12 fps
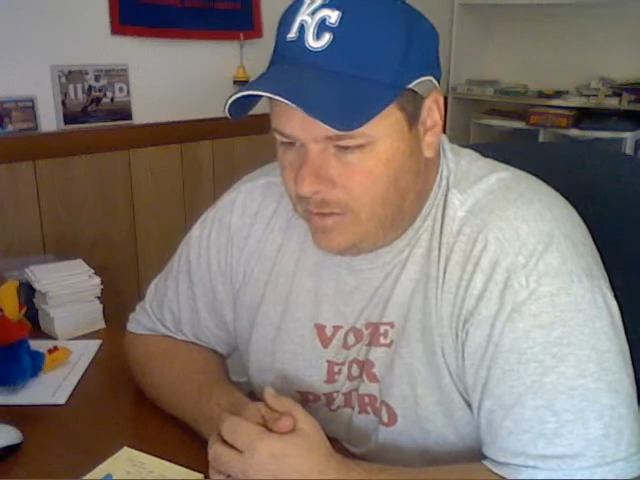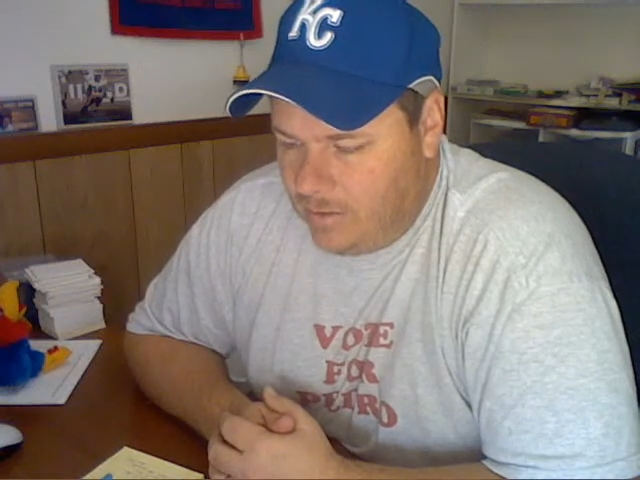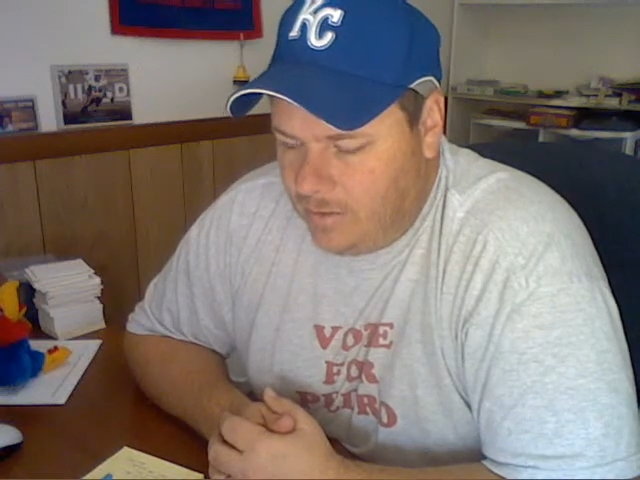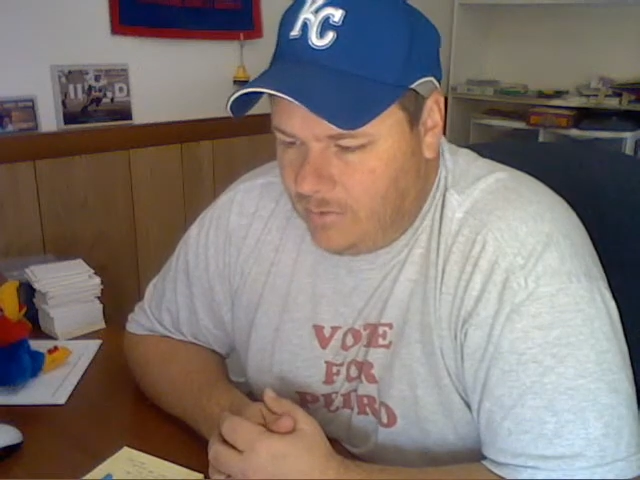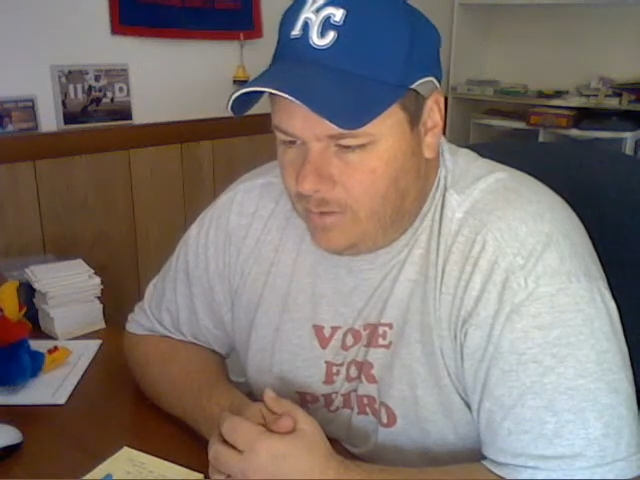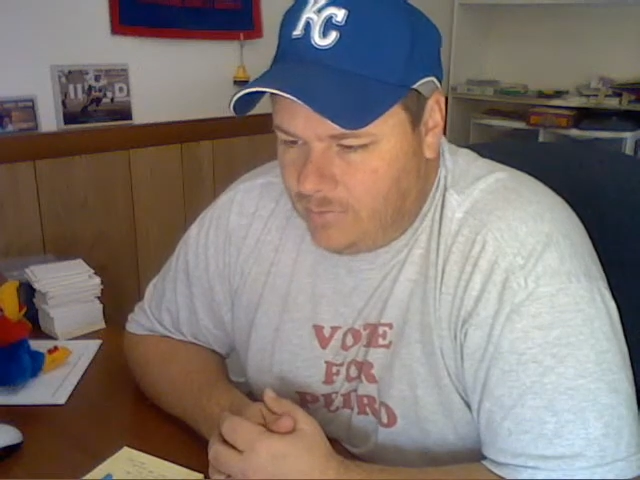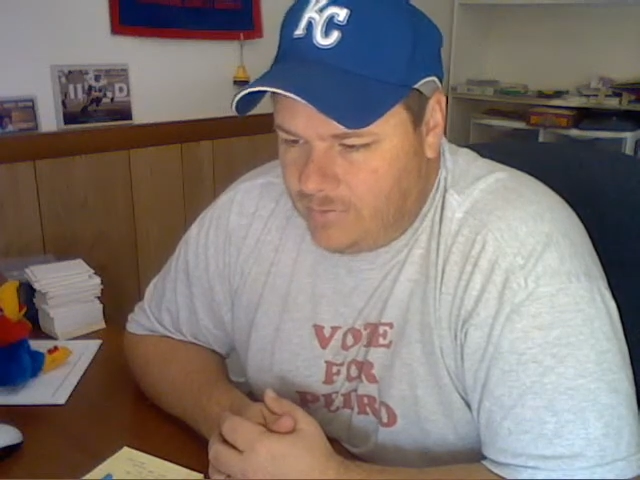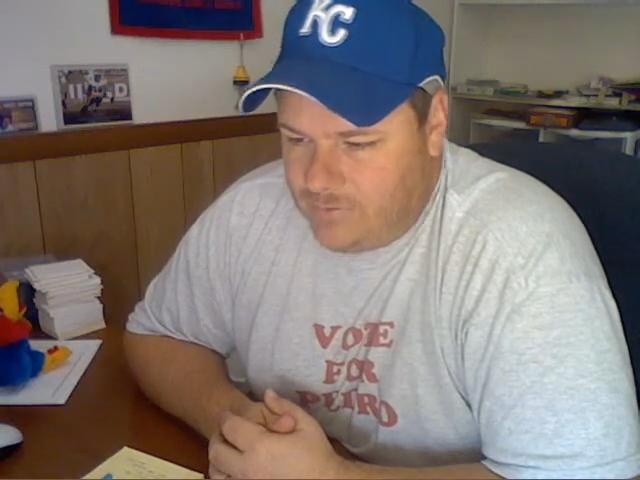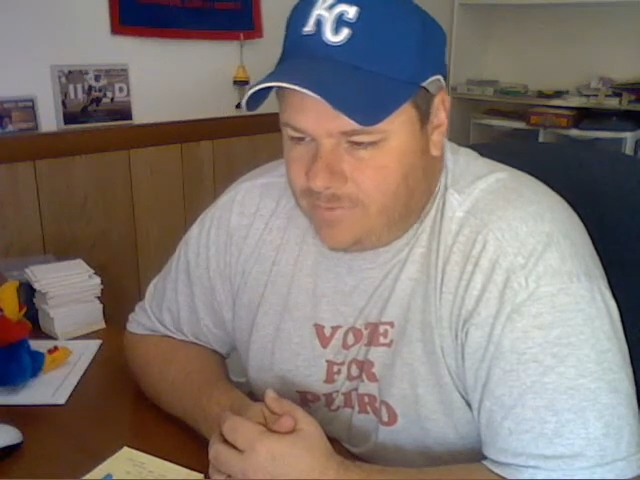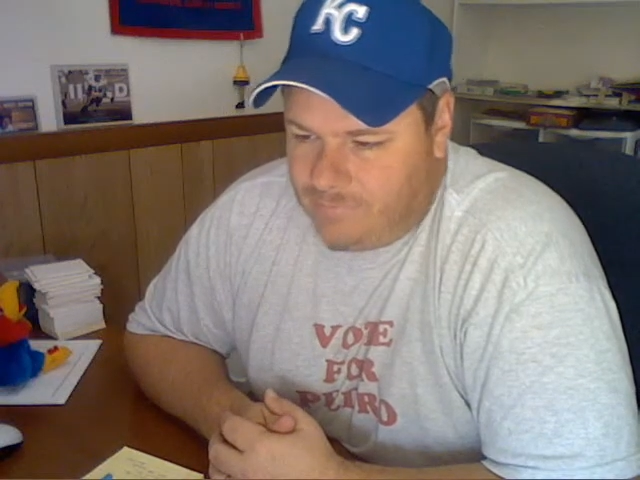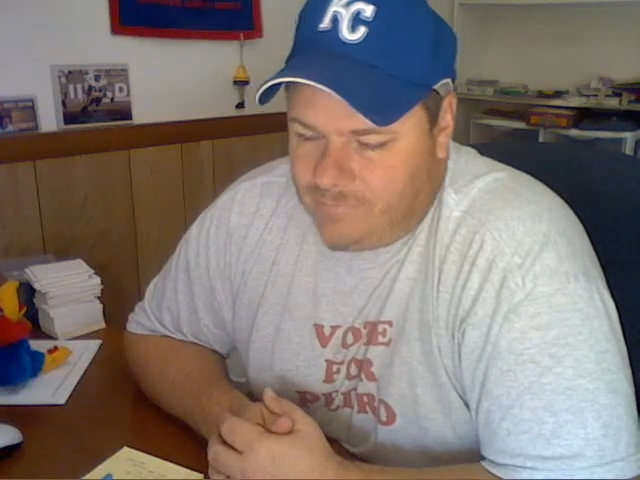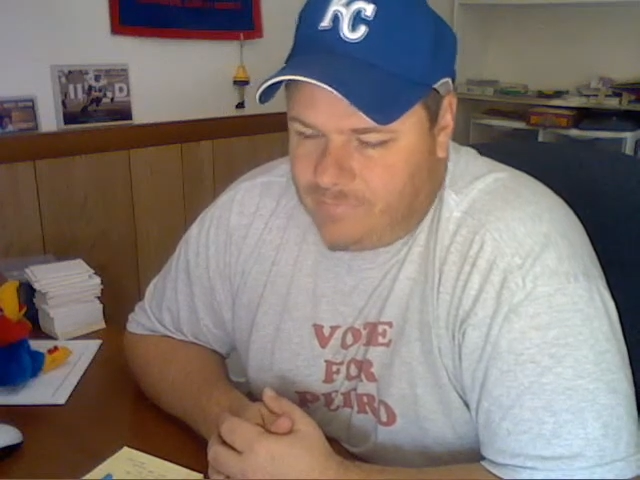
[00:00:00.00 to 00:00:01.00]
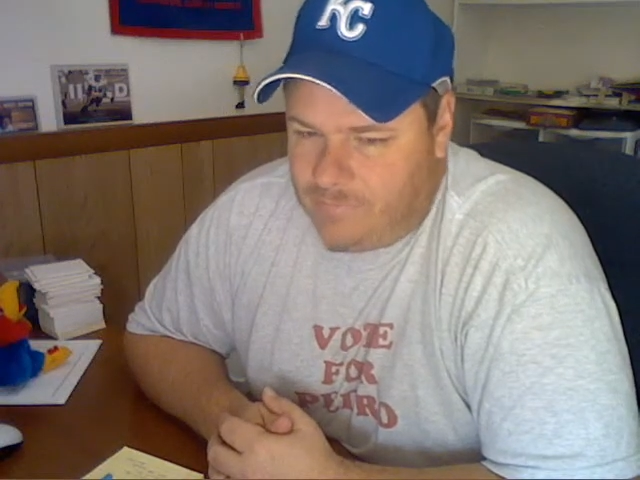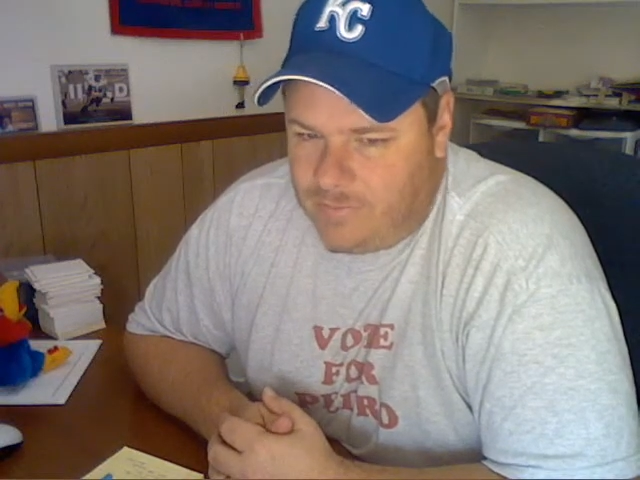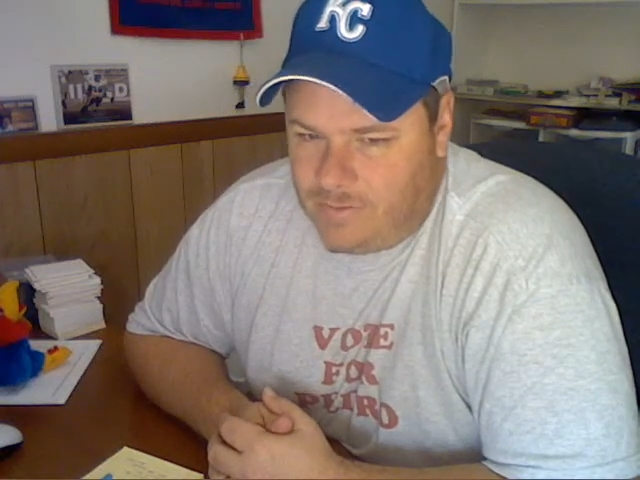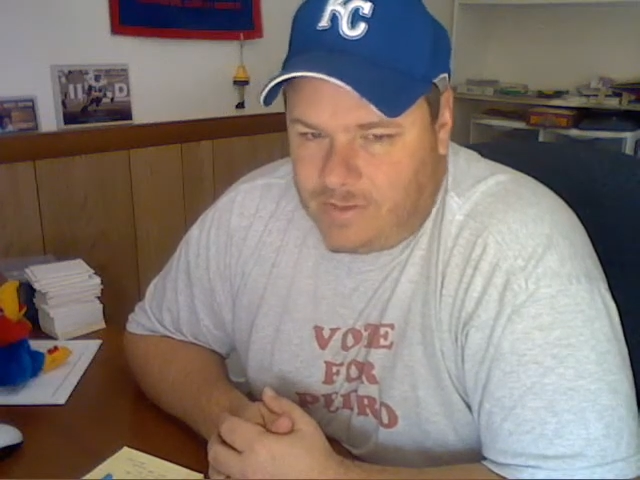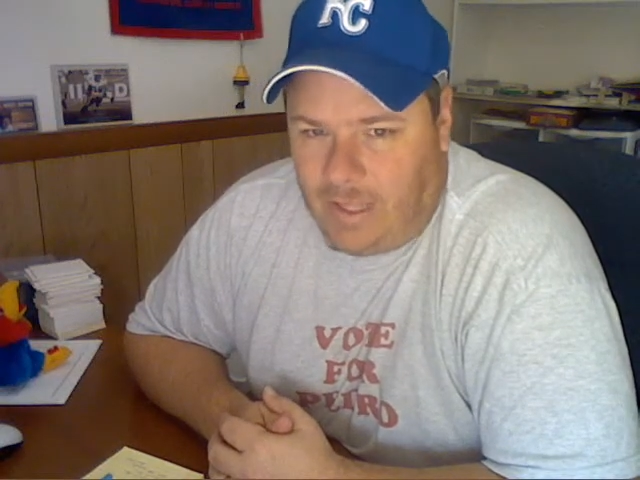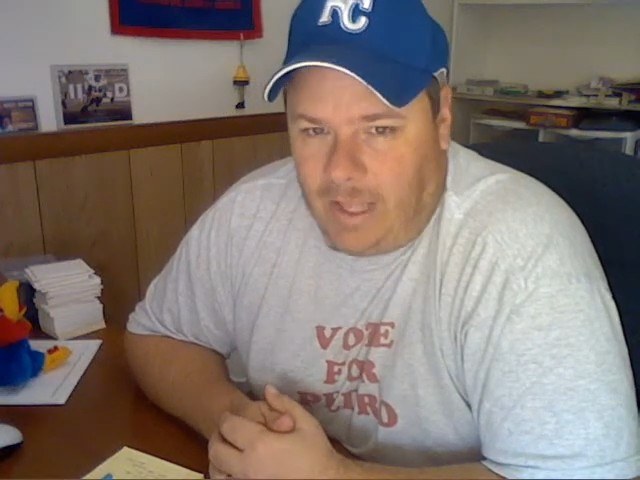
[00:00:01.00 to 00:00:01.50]
That was
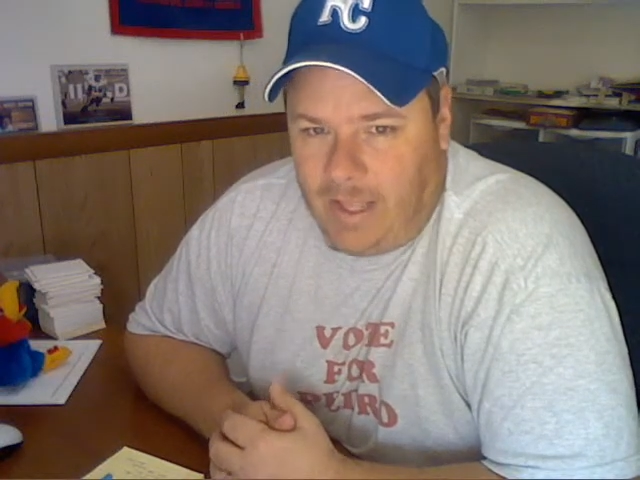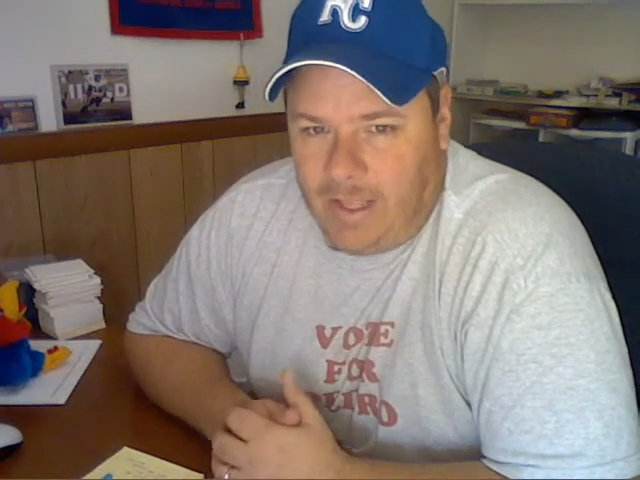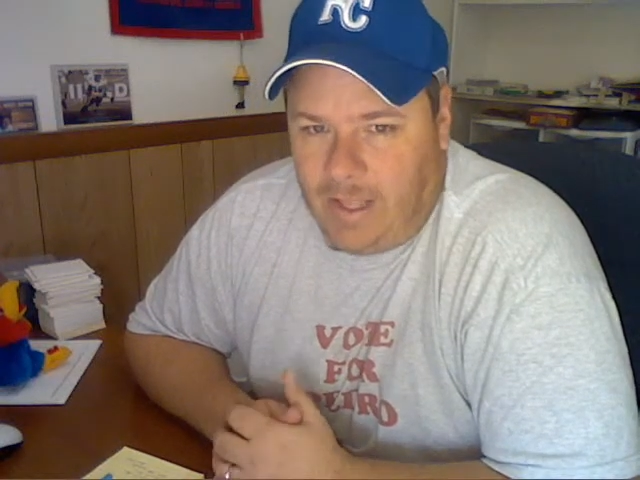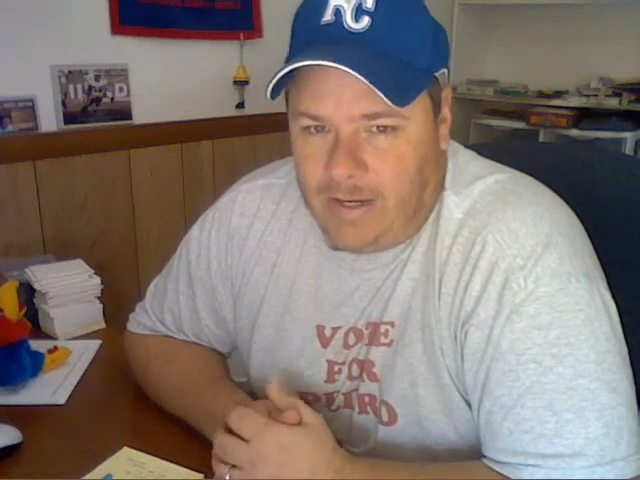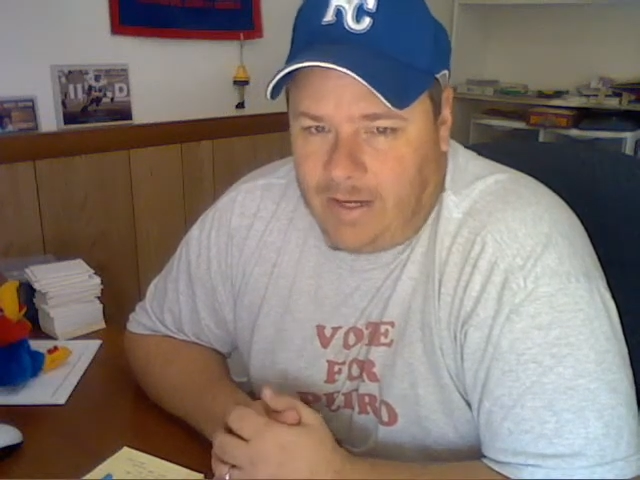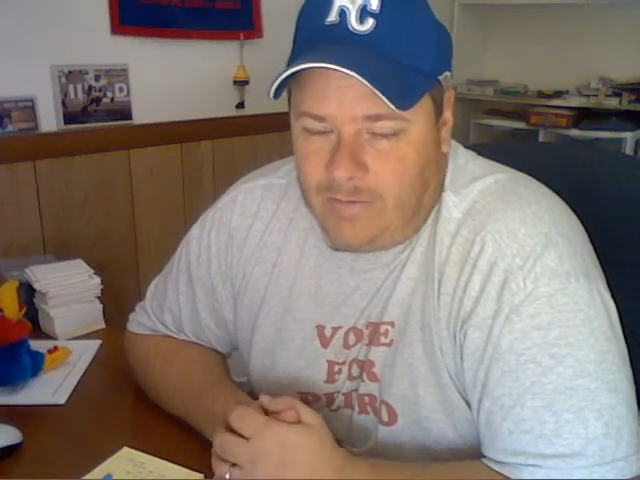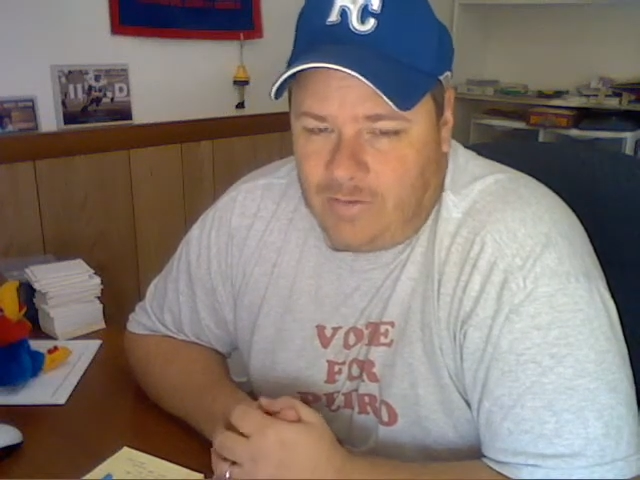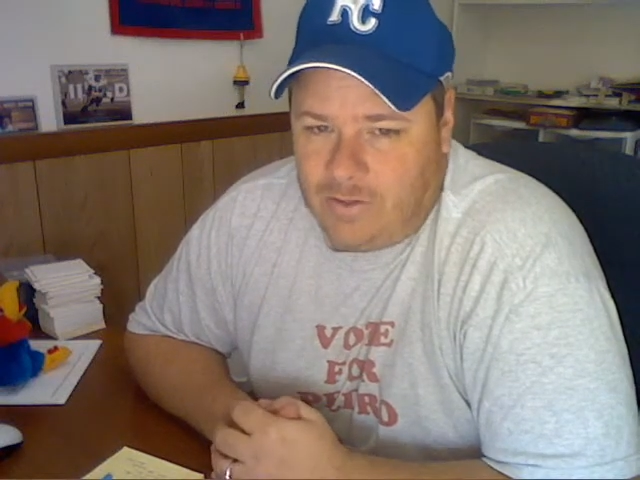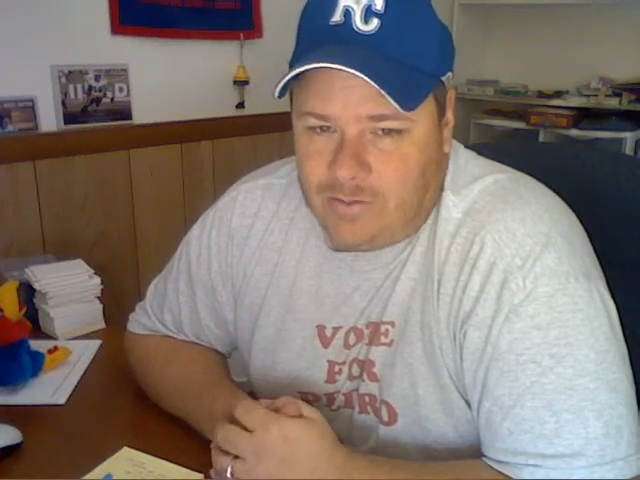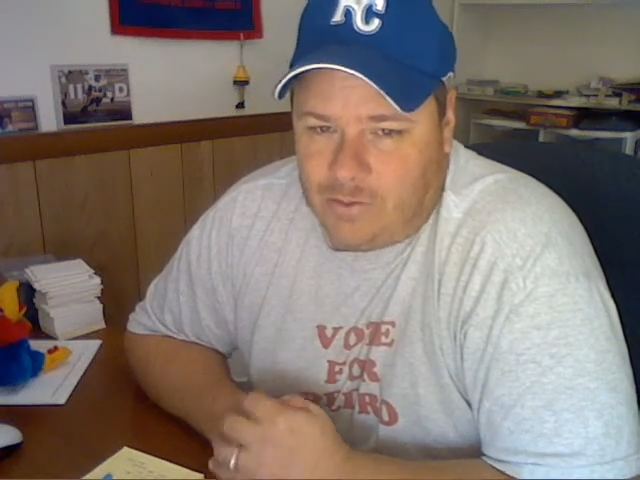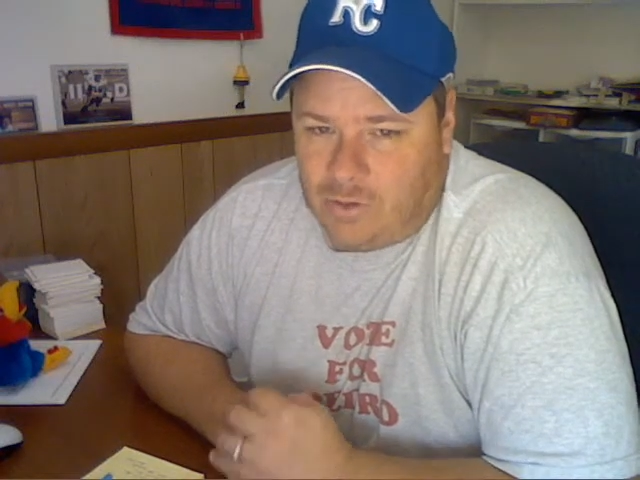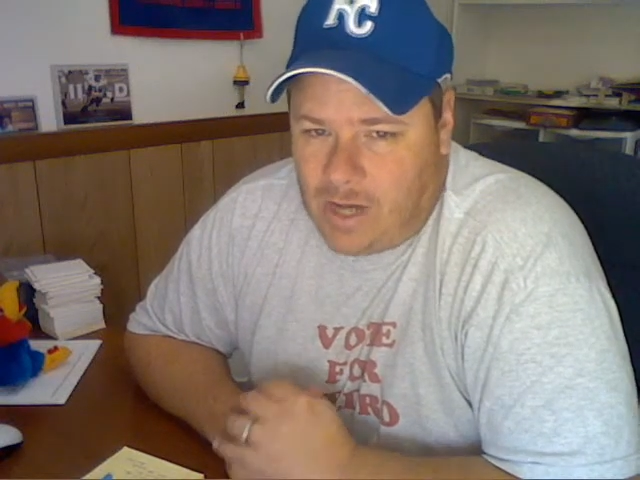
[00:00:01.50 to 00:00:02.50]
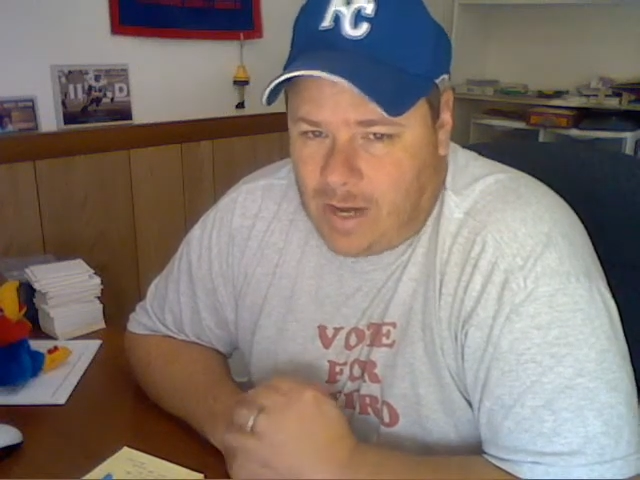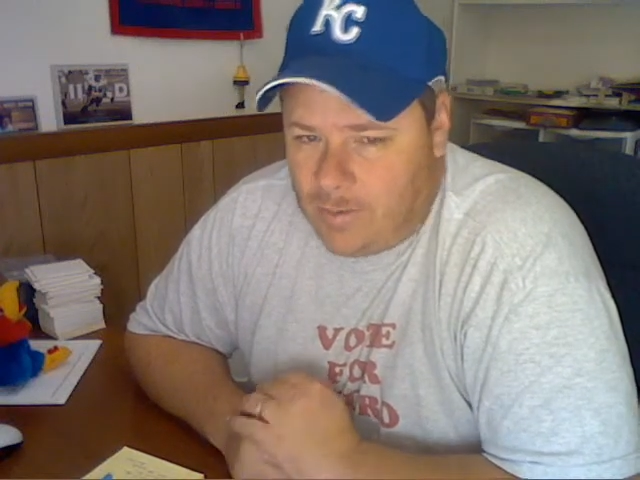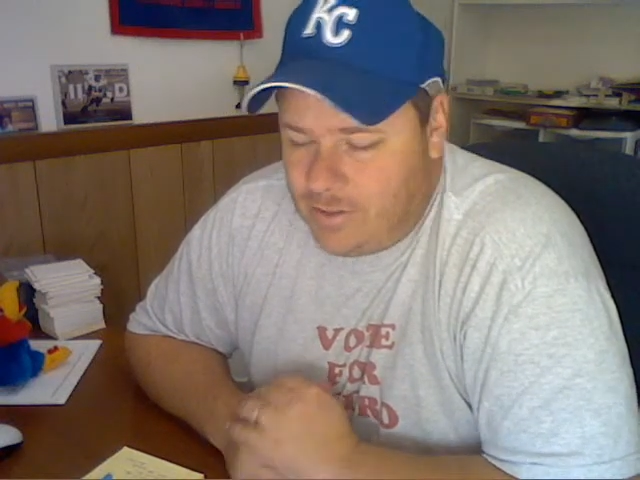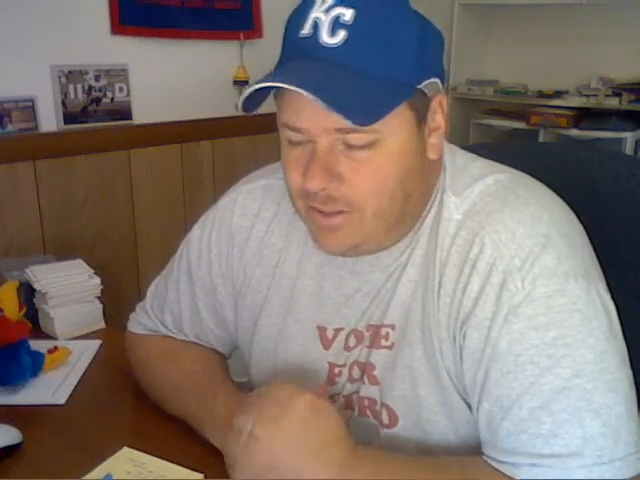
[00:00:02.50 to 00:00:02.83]
the day I didn't have any subscribers,